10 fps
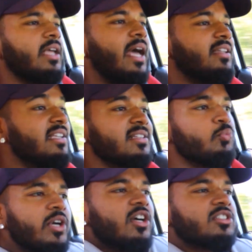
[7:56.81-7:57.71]
and these
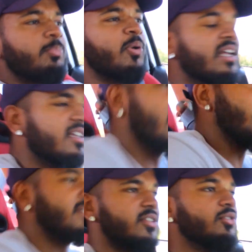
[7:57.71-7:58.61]
wheels are pretty
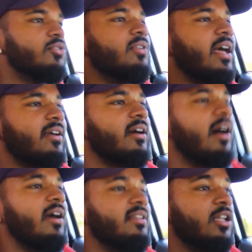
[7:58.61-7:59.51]
light too. Like,
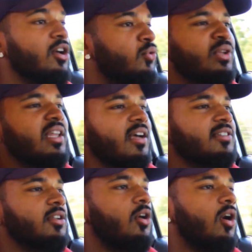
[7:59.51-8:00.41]
they look really nice in the